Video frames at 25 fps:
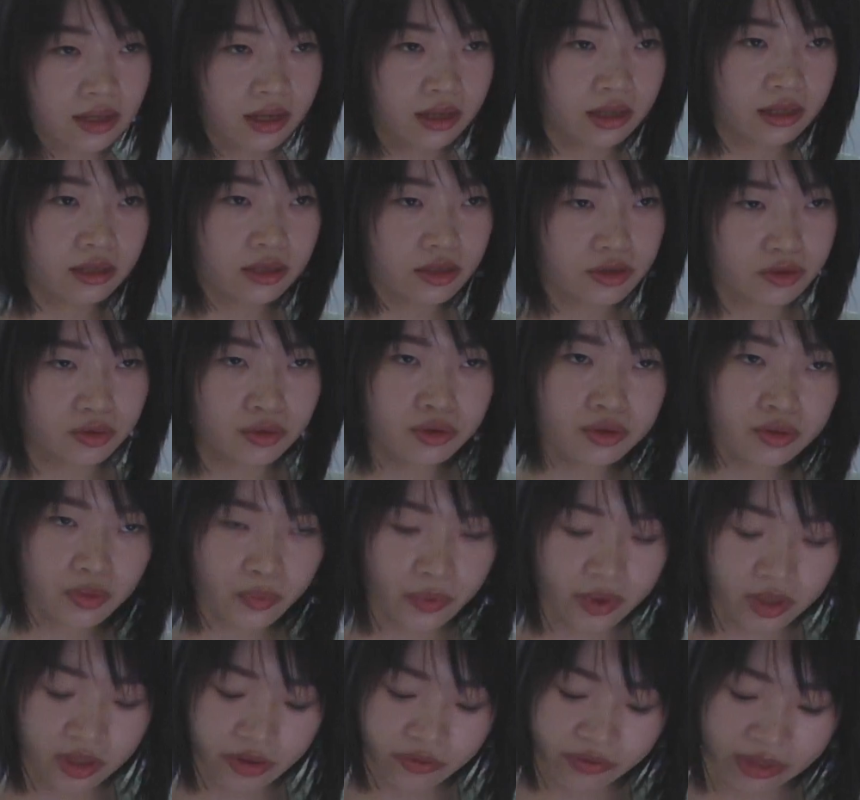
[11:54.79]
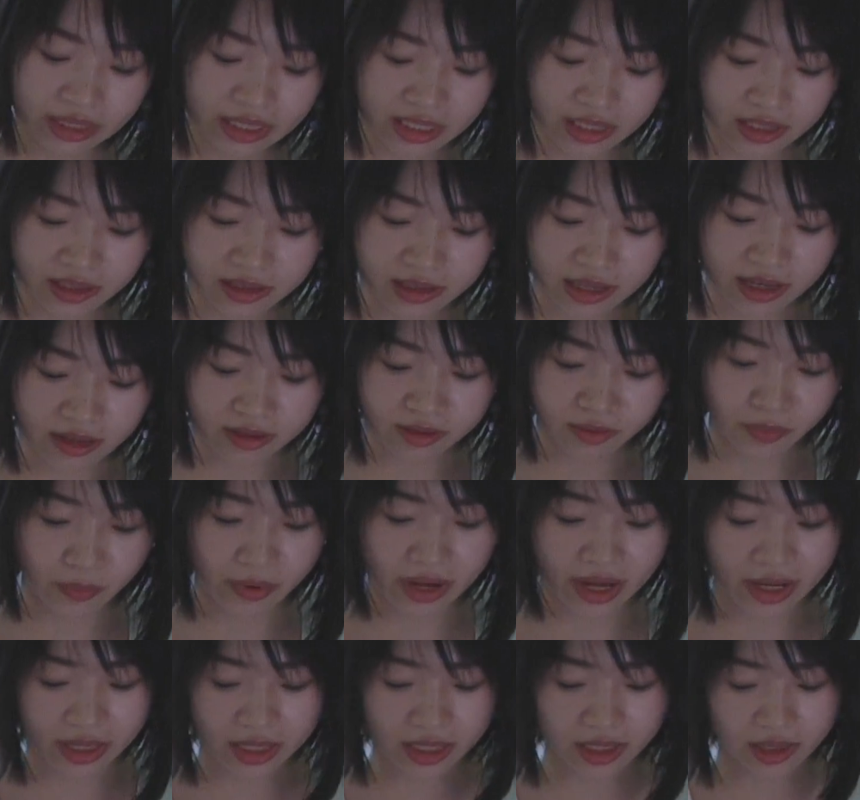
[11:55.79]
And it is also one of the key texts
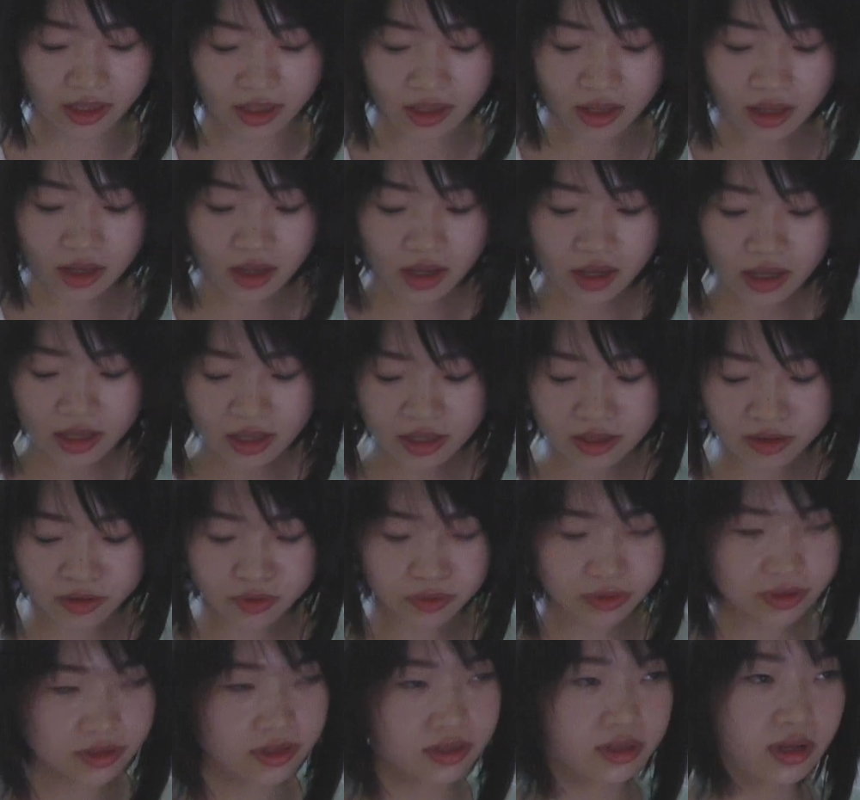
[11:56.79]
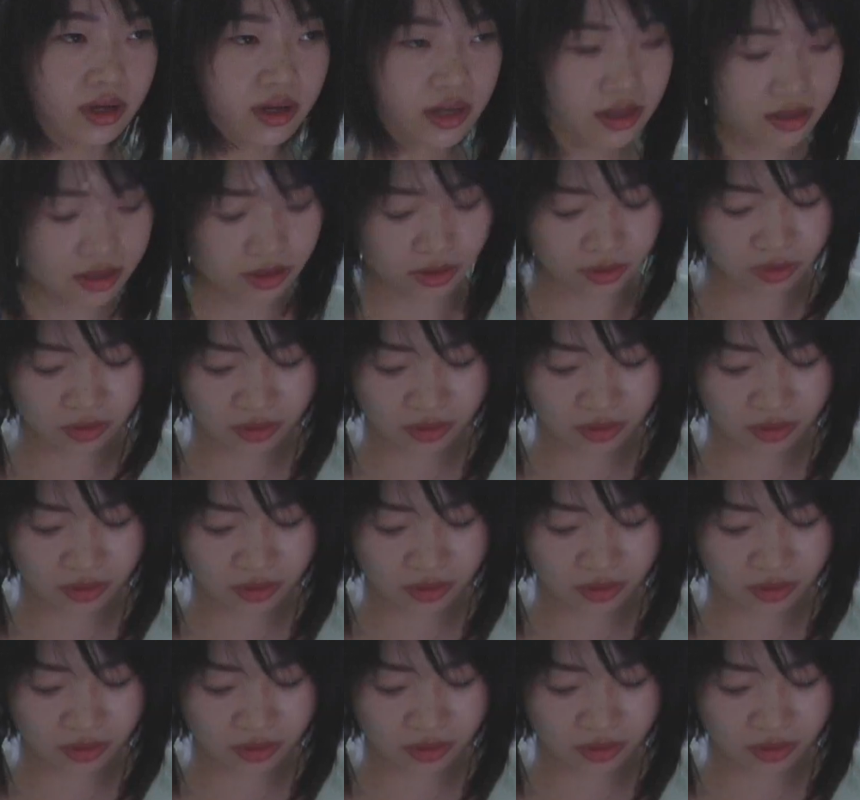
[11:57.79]
where he is criticizing